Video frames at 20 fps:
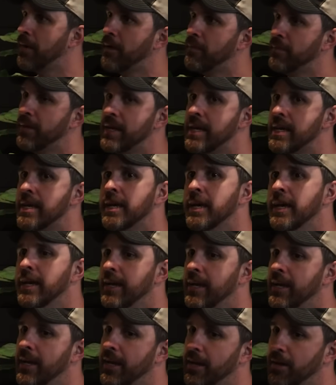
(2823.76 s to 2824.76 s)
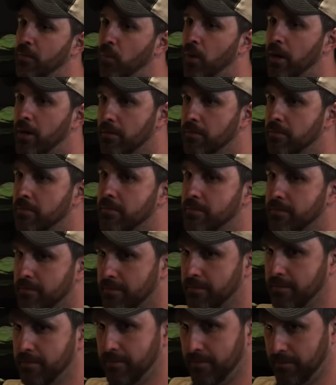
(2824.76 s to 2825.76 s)
it might be. Well,
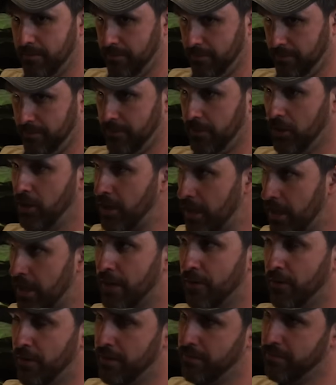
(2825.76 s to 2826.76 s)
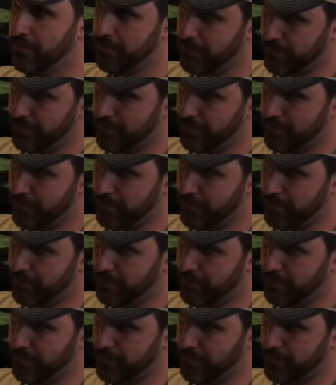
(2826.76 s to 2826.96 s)
you need to give it